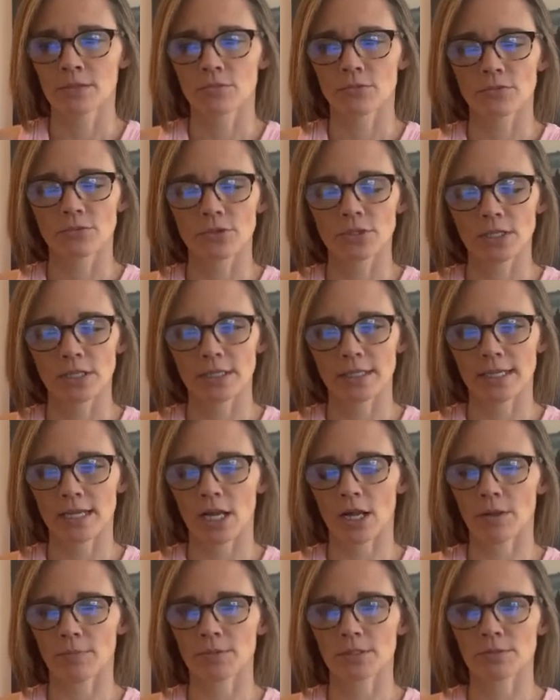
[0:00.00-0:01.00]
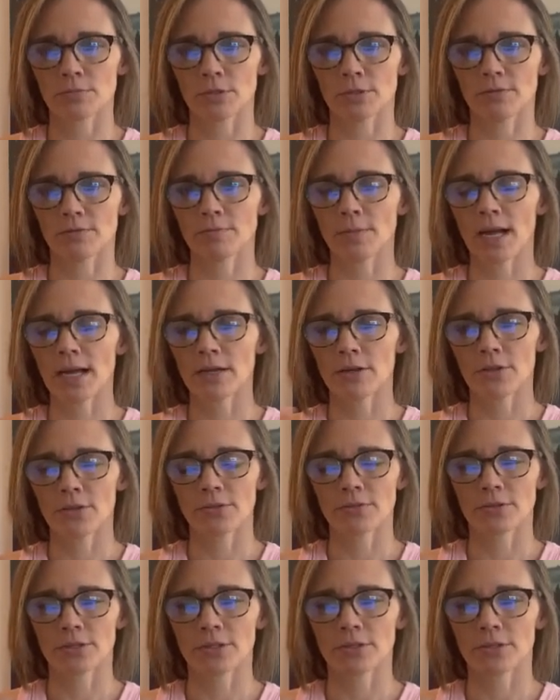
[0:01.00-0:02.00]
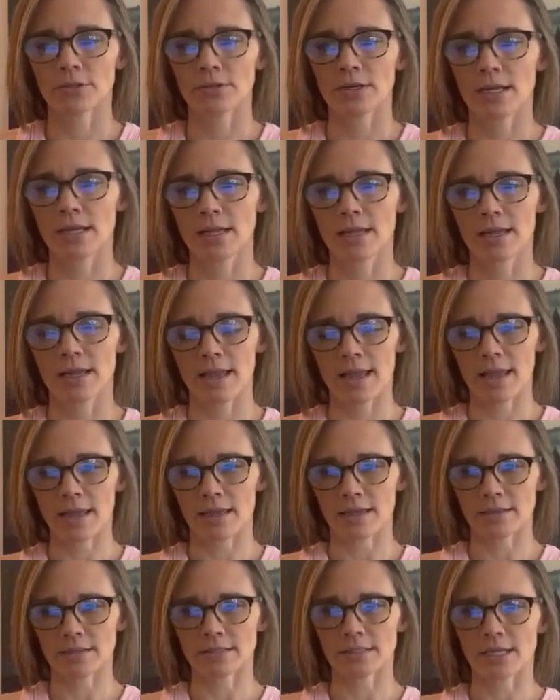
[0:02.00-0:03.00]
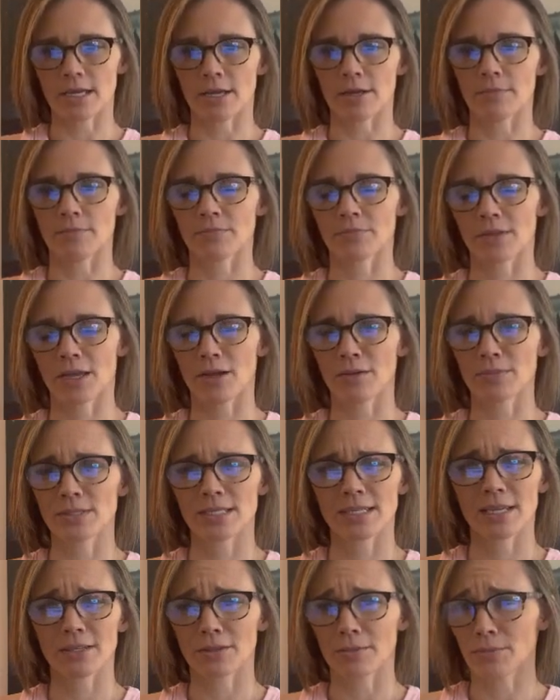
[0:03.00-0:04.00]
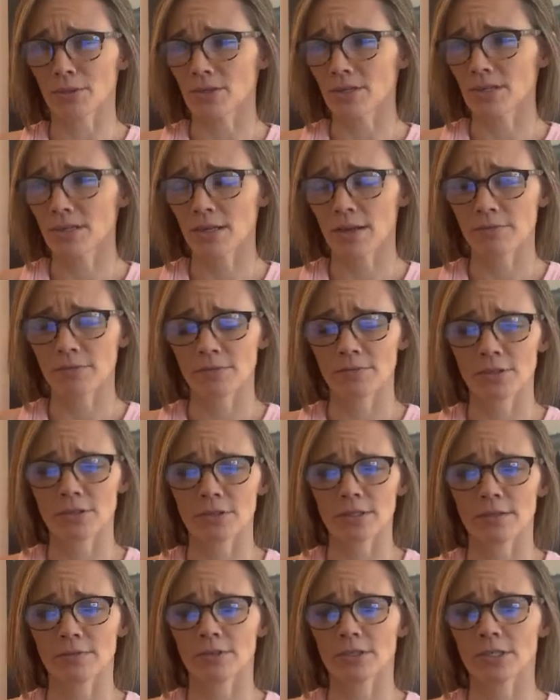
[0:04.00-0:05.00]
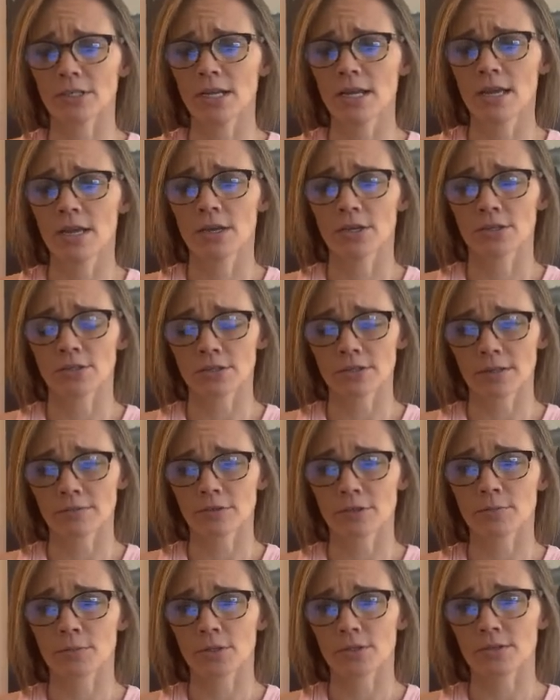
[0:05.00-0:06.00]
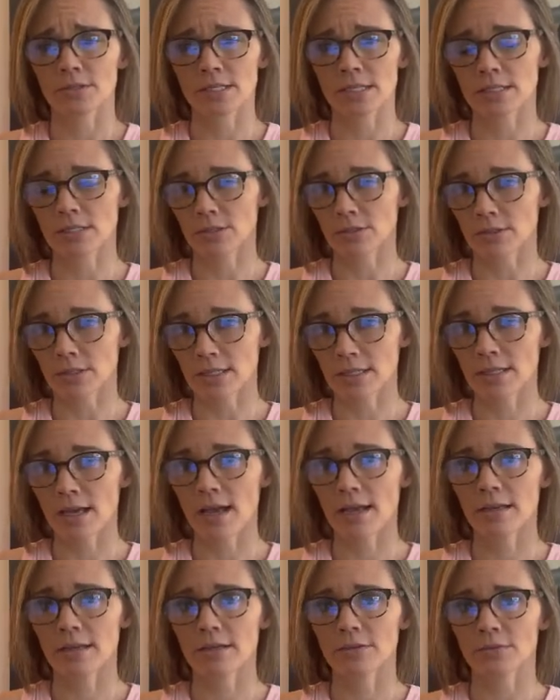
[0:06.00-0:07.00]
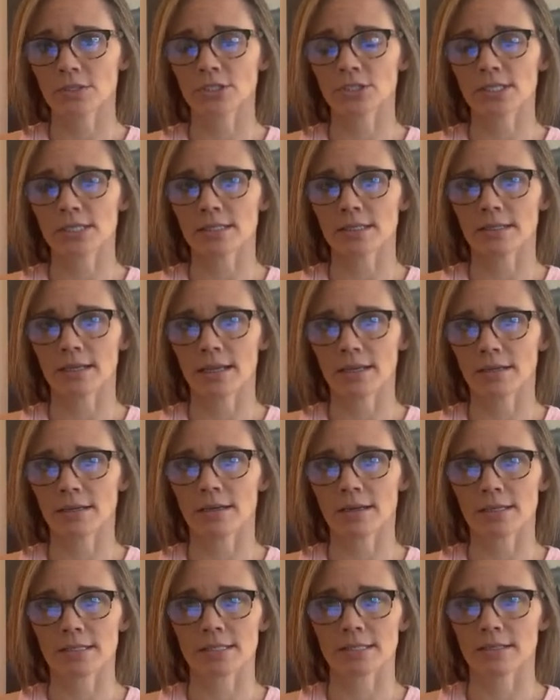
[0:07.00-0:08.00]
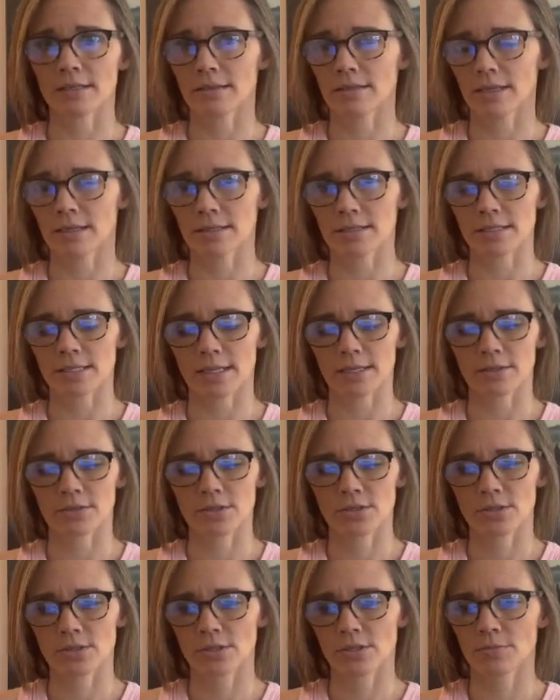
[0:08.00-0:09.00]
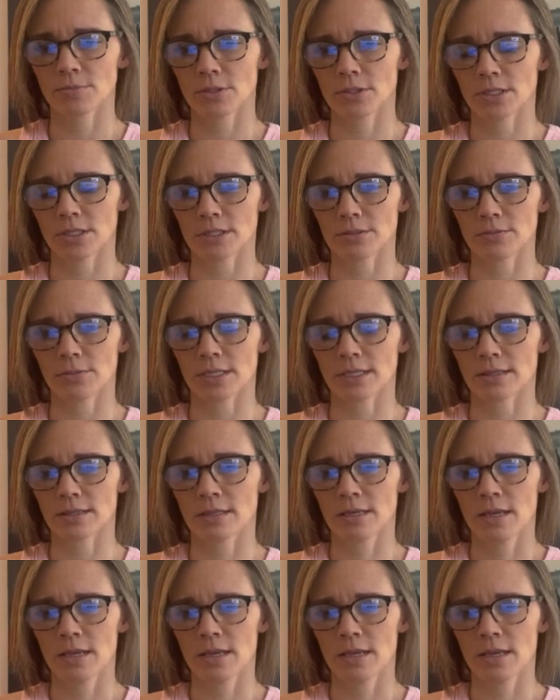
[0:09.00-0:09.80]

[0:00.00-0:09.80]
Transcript: Really helps move bile through and um, helps take the burden off of your liver. Your liver produces glutathione, which is an antioxidant that is like super good with